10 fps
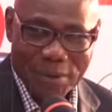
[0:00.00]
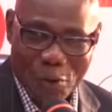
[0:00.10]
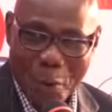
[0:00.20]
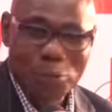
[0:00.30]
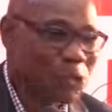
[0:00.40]

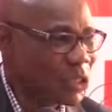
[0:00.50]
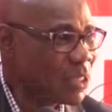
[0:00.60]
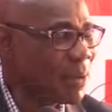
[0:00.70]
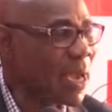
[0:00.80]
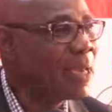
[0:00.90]
Hope
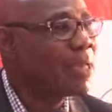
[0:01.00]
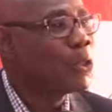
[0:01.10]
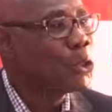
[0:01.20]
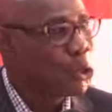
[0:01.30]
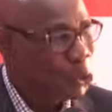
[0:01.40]
Uzodinma
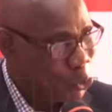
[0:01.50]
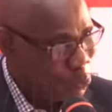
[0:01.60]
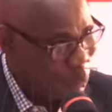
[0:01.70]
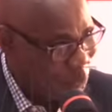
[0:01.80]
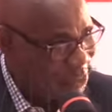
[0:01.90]

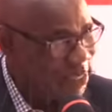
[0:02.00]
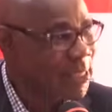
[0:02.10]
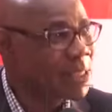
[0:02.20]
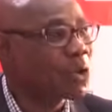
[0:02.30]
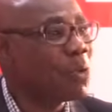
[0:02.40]
should visit
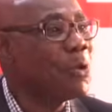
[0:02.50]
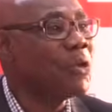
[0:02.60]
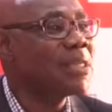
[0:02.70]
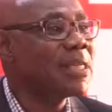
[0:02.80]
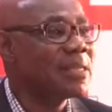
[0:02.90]
his
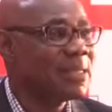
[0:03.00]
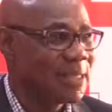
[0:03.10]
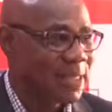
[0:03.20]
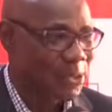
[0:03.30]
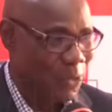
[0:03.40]
community,
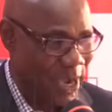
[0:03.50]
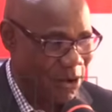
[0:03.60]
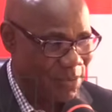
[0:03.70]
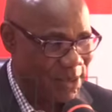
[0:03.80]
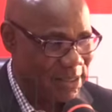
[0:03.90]
his local
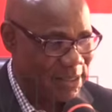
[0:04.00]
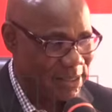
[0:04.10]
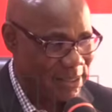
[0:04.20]
government,